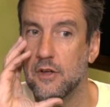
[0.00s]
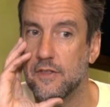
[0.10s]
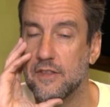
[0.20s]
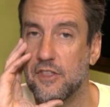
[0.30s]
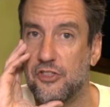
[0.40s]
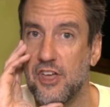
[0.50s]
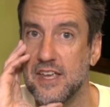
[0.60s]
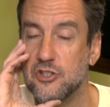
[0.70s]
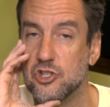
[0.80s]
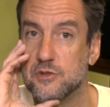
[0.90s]
The
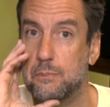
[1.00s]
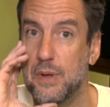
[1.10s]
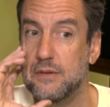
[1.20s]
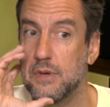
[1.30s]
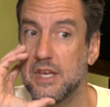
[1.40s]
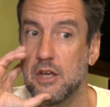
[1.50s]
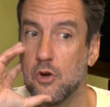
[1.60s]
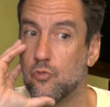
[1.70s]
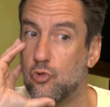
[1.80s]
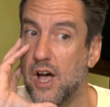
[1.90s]
thing just bit me
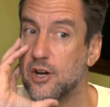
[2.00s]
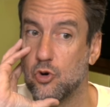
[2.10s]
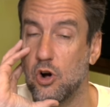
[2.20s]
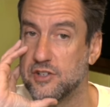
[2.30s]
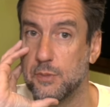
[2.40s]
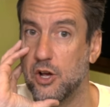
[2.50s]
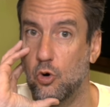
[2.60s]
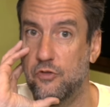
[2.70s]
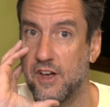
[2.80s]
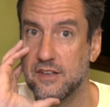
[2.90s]
right across my
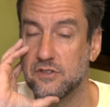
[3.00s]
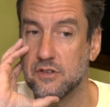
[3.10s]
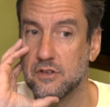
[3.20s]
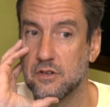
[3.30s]
whole face.